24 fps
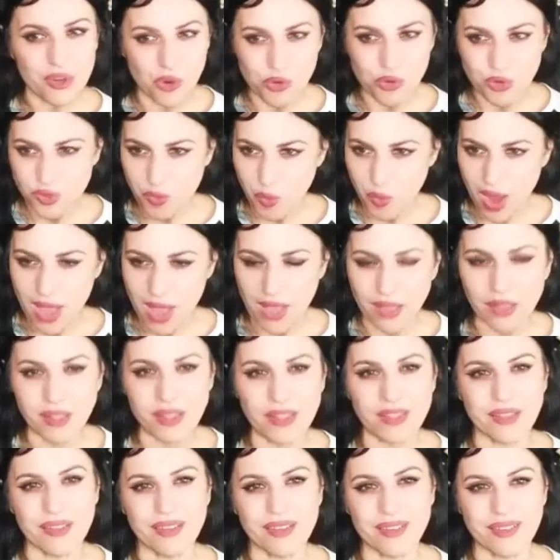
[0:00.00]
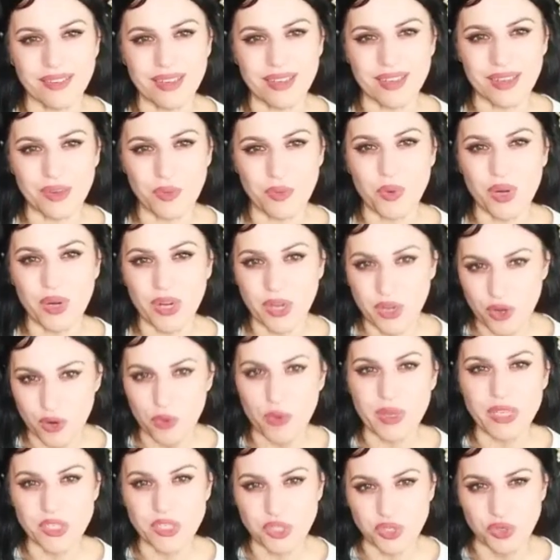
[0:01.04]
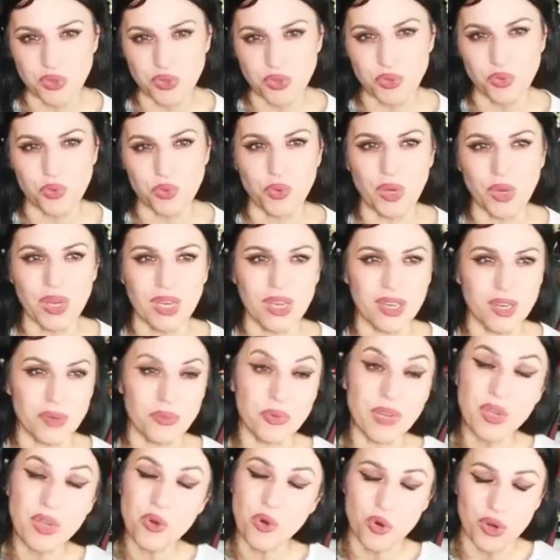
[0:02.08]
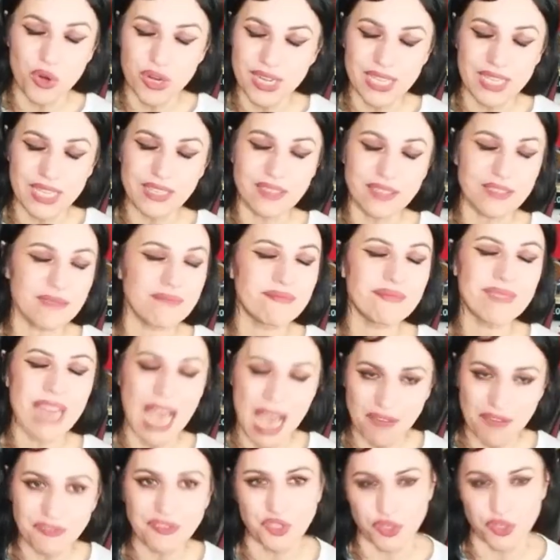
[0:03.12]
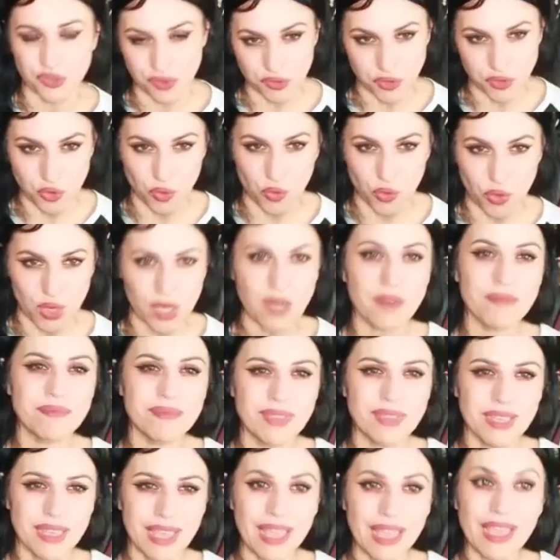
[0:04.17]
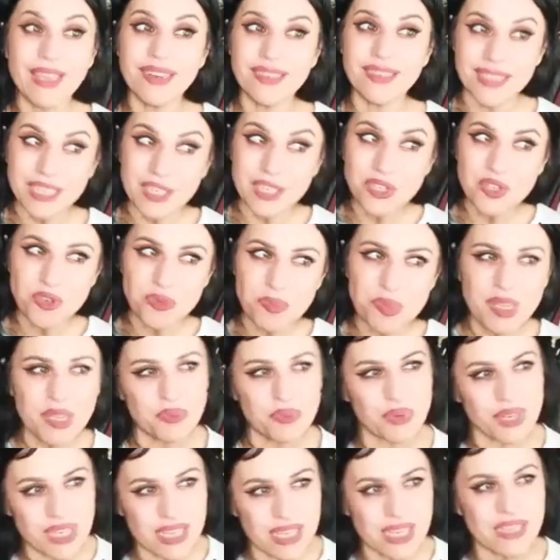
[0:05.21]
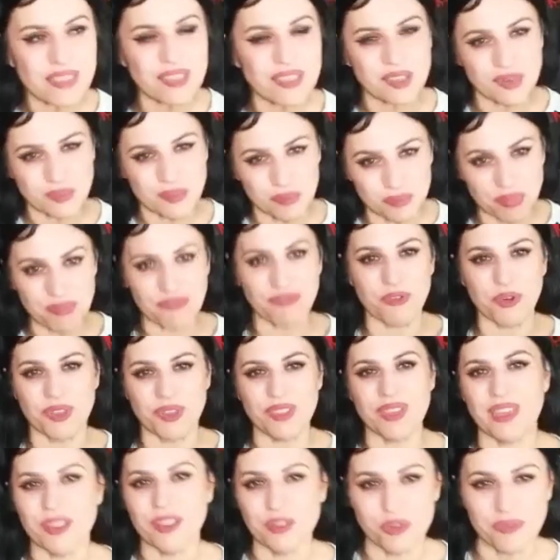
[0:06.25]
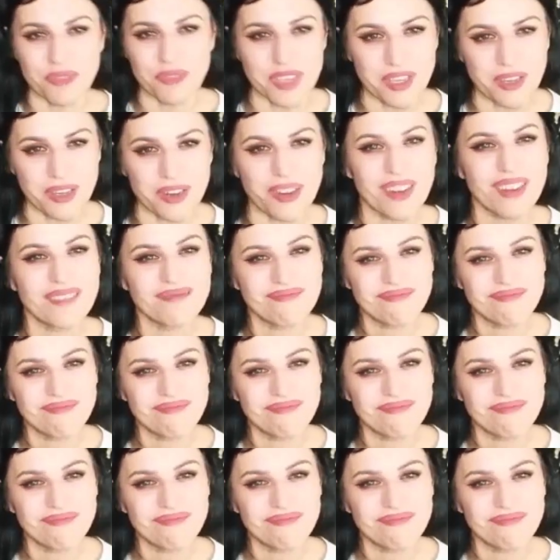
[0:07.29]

goes well, uh, we're going to uh, record it after the tour, and it should be released before the end of the year